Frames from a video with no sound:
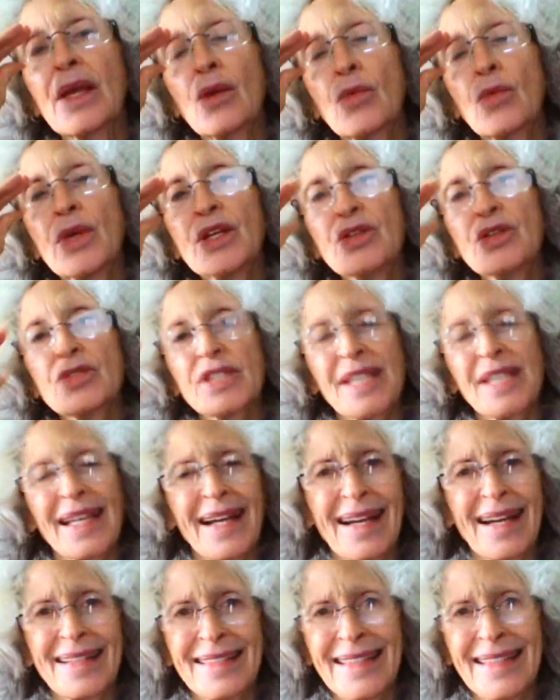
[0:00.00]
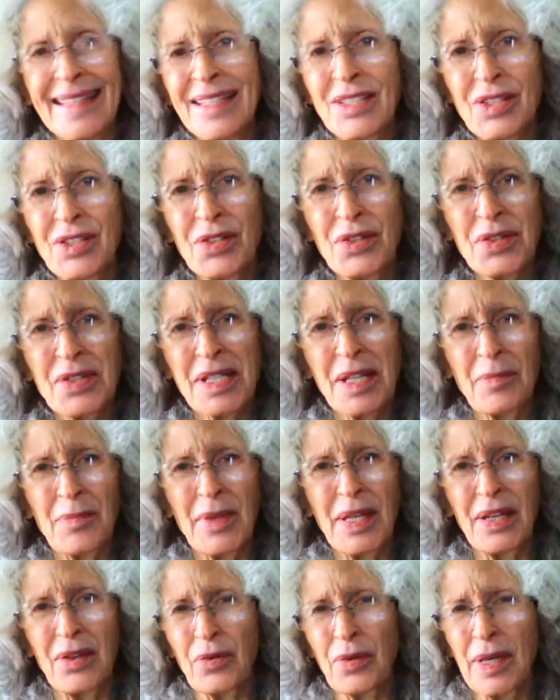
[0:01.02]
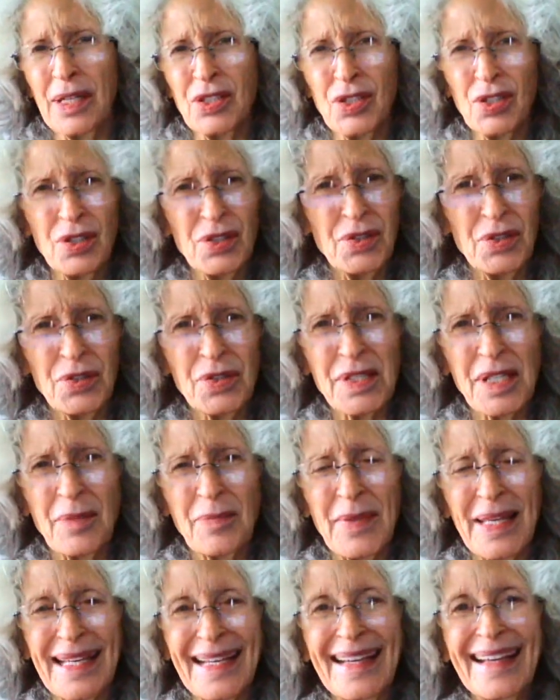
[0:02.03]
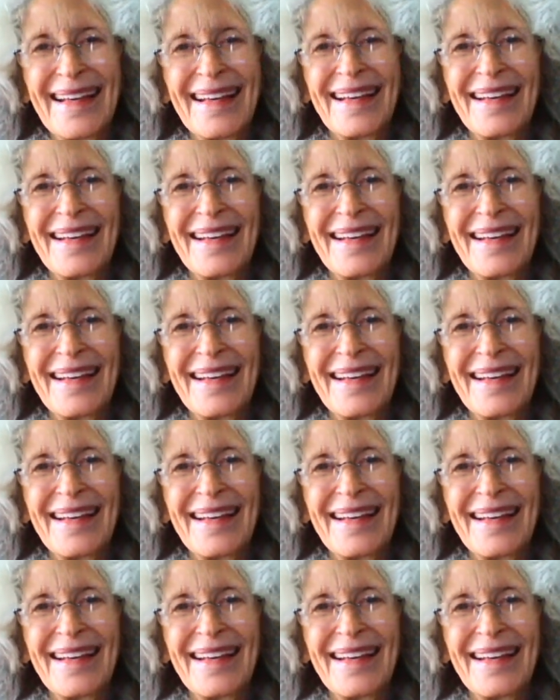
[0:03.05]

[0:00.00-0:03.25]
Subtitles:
When you say I need to do something or I should do something,